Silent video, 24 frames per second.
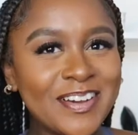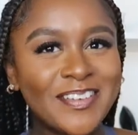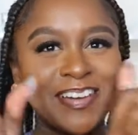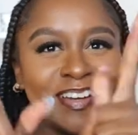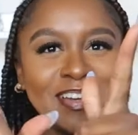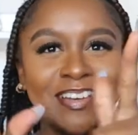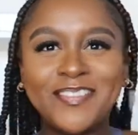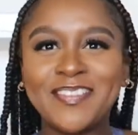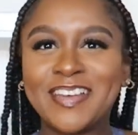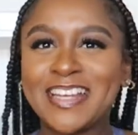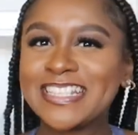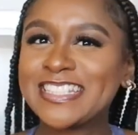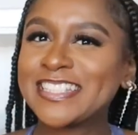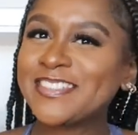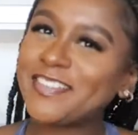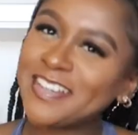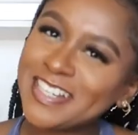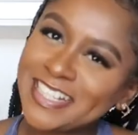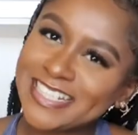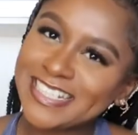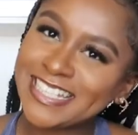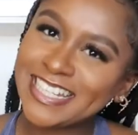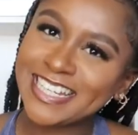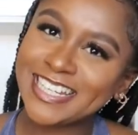welcome back to
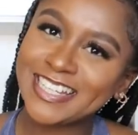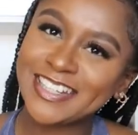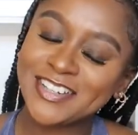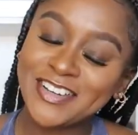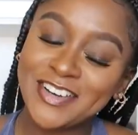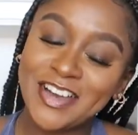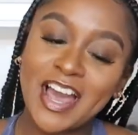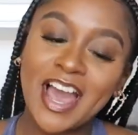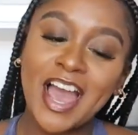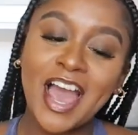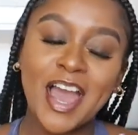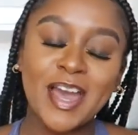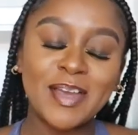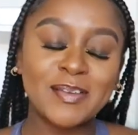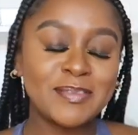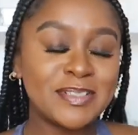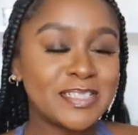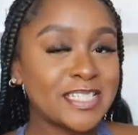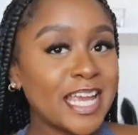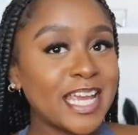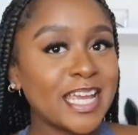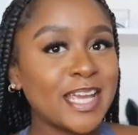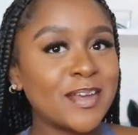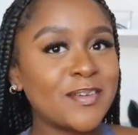my channel i'm
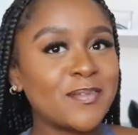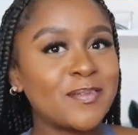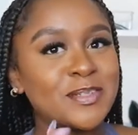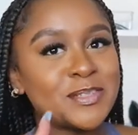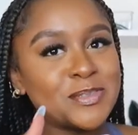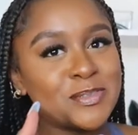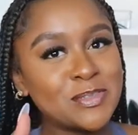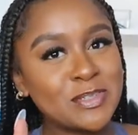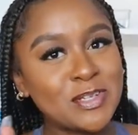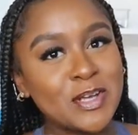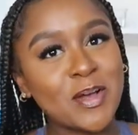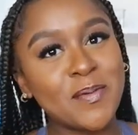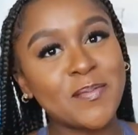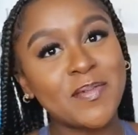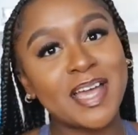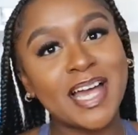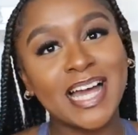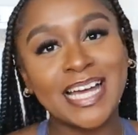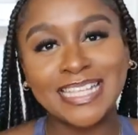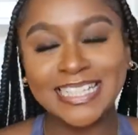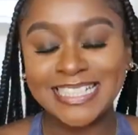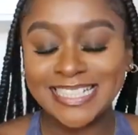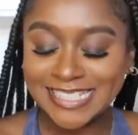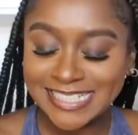jaya but you call me
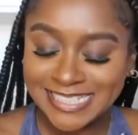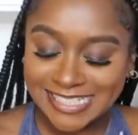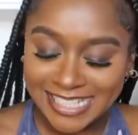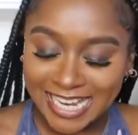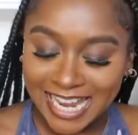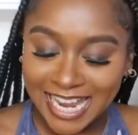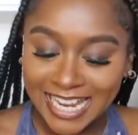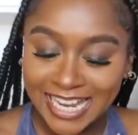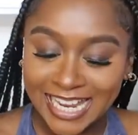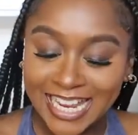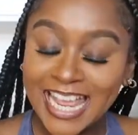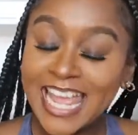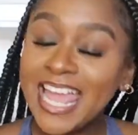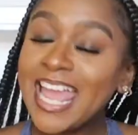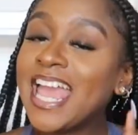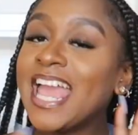holly jai